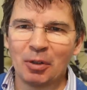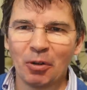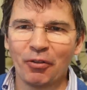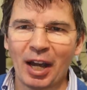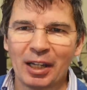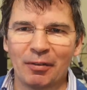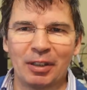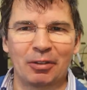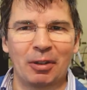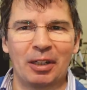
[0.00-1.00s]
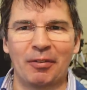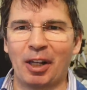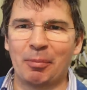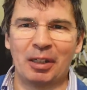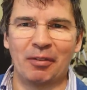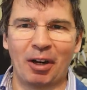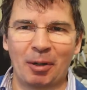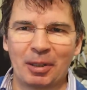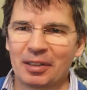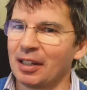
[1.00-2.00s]
no fan of integrated development
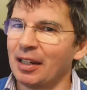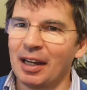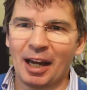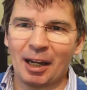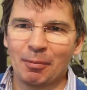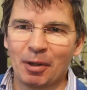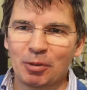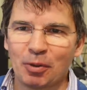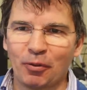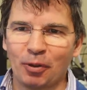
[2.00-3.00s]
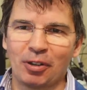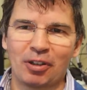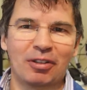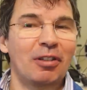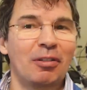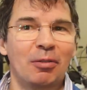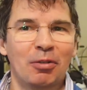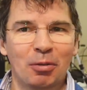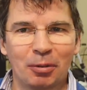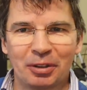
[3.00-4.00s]
environments. I much prefer to just
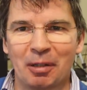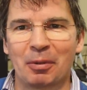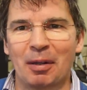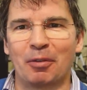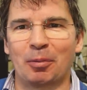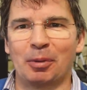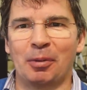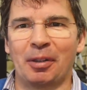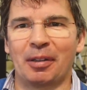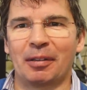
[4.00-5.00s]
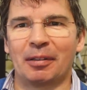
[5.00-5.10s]
use tools that I'm comfortable with.